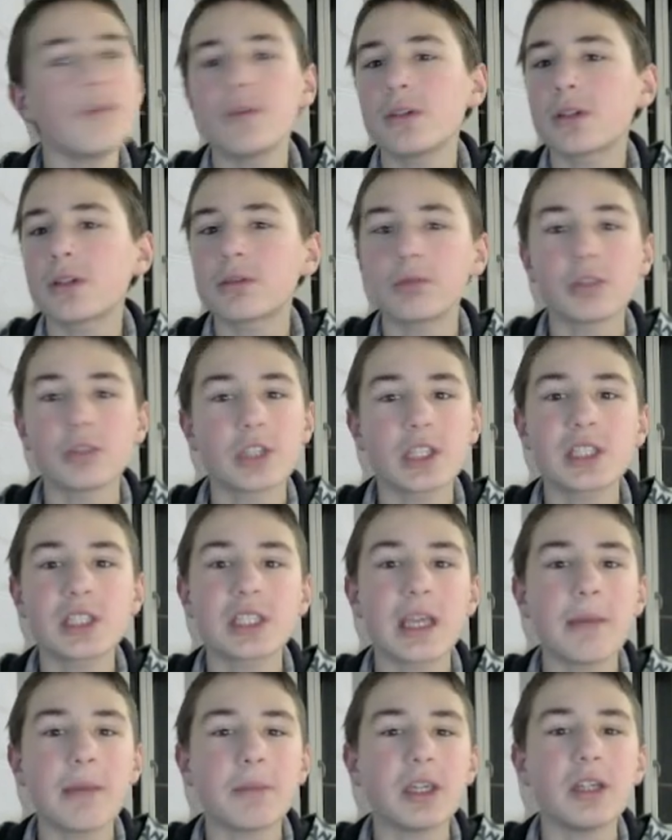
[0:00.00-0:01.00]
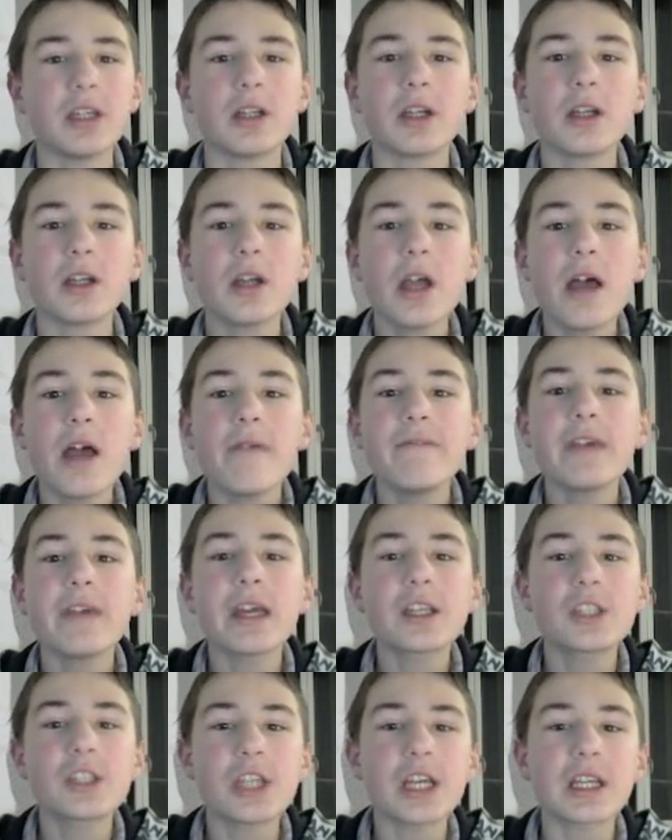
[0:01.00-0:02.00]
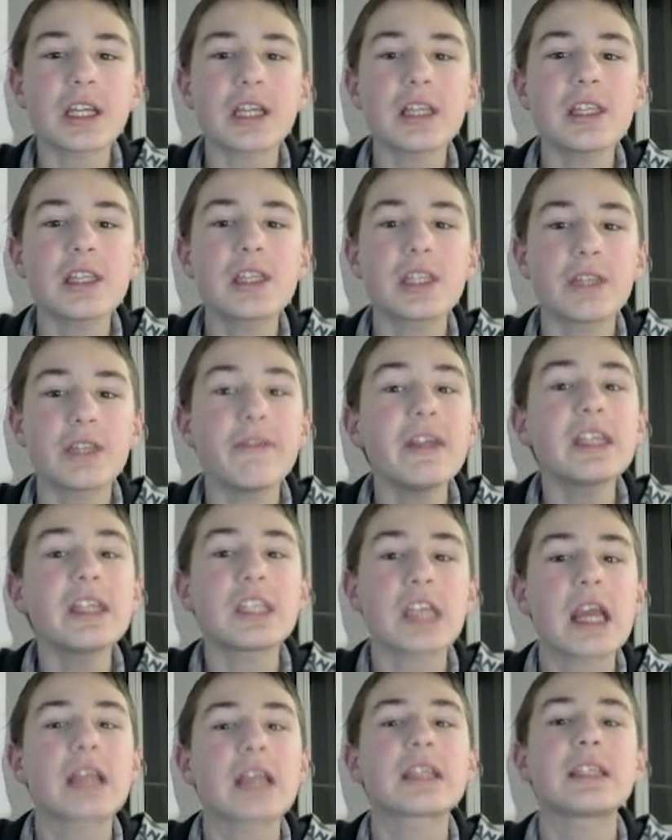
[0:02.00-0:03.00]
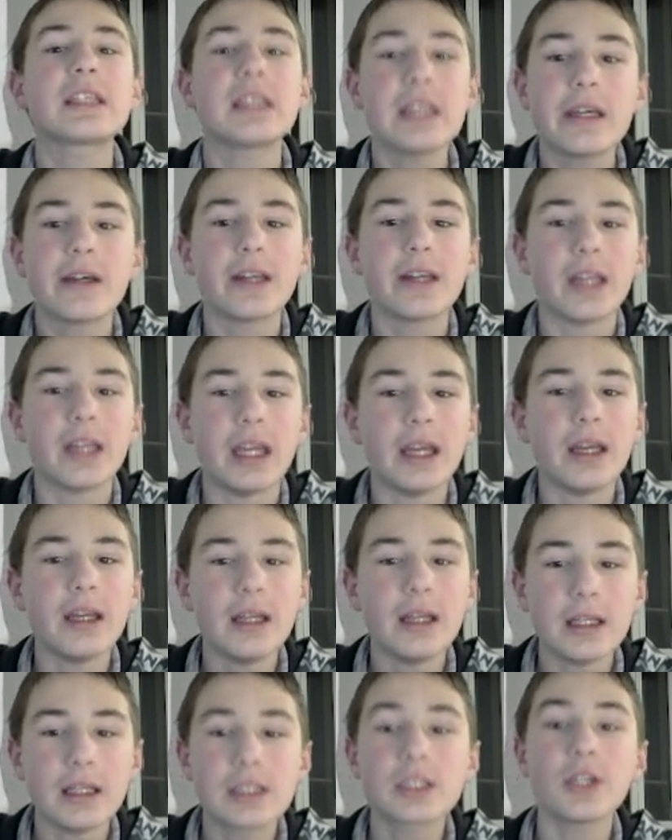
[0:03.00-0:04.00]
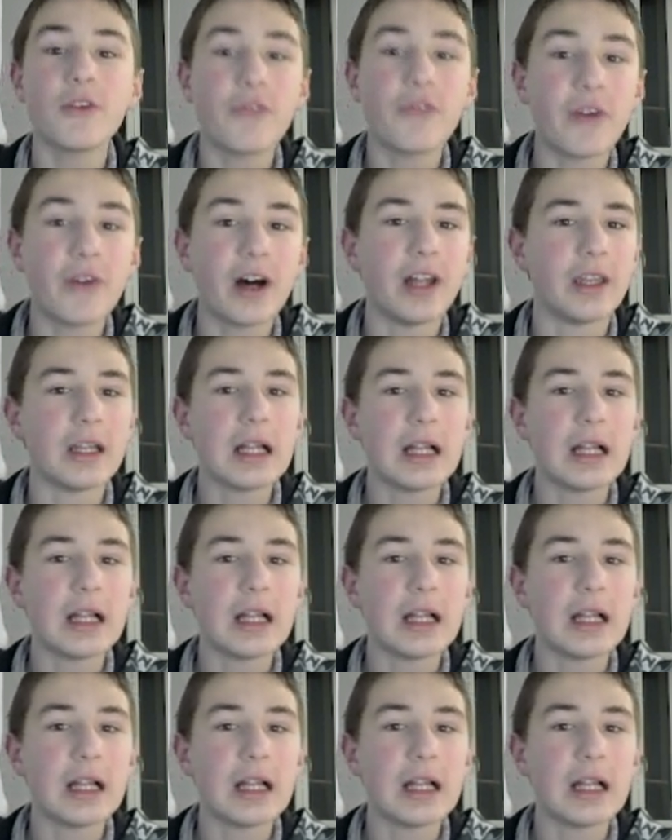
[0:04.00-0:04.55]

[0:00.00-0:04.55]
who just came here, we are checking 3-check theory. It's so fun.